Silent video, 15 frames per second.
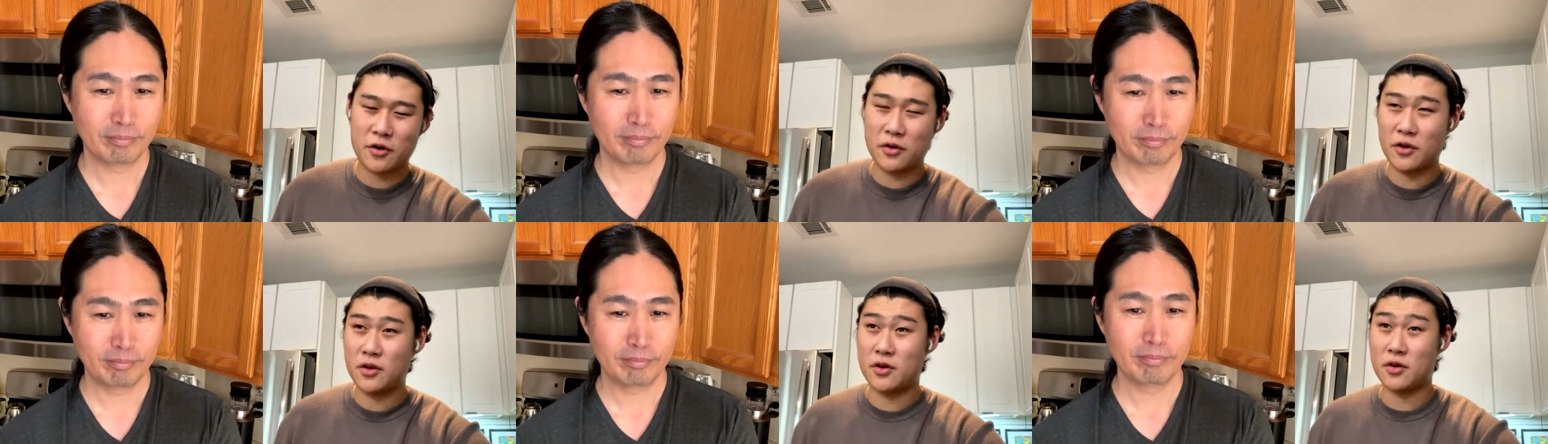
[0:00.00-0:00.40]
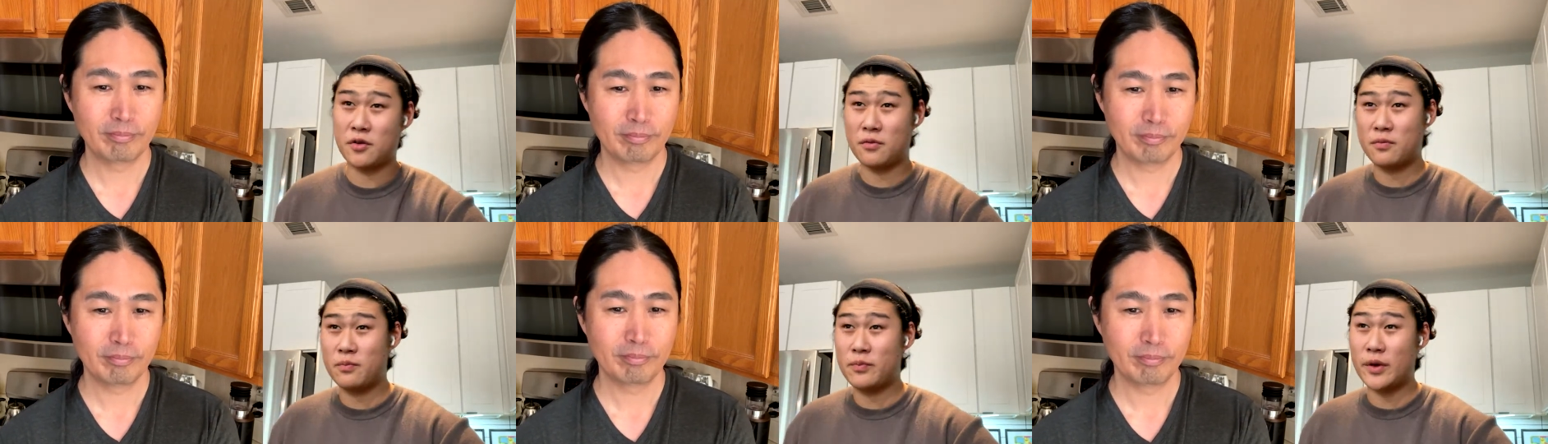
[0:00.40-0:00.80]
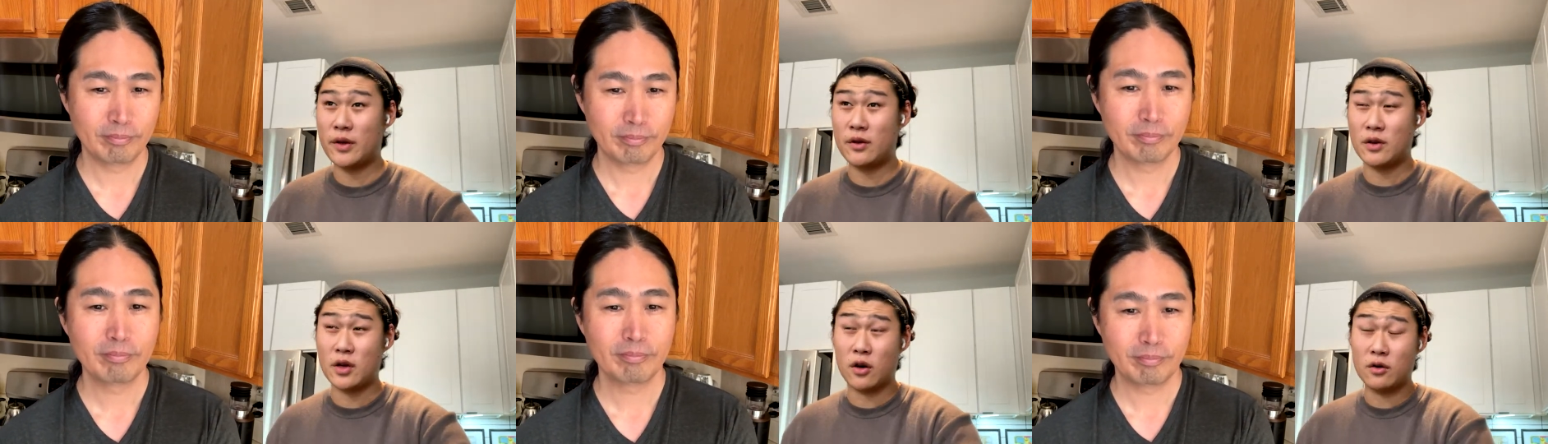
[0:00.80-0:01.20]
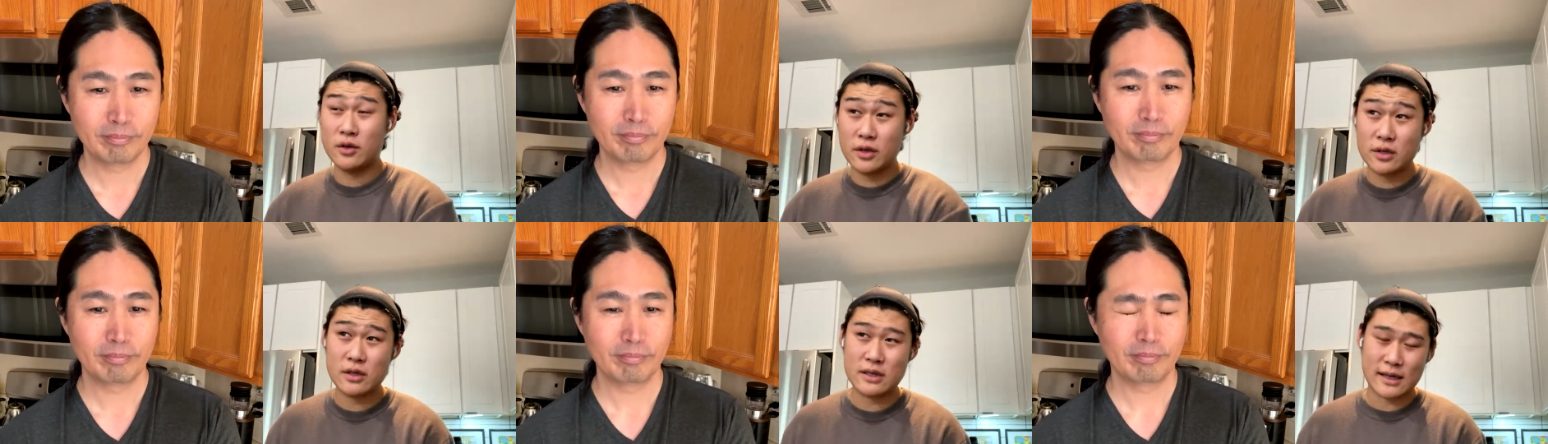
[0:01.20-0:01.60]
Speaker 1: to, to be, you know,
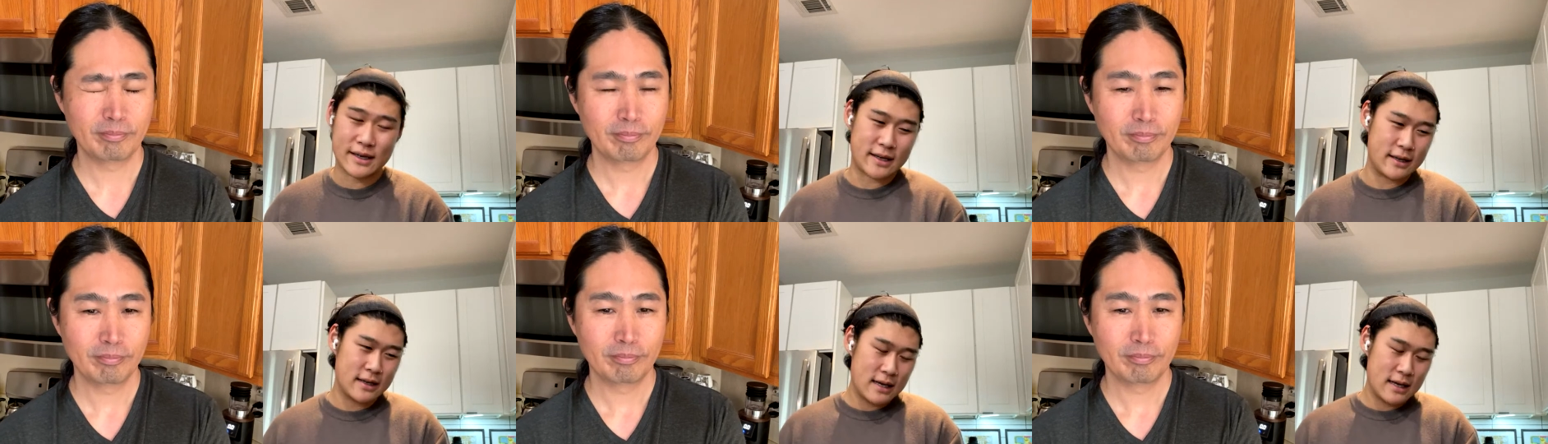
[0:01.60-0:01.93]
like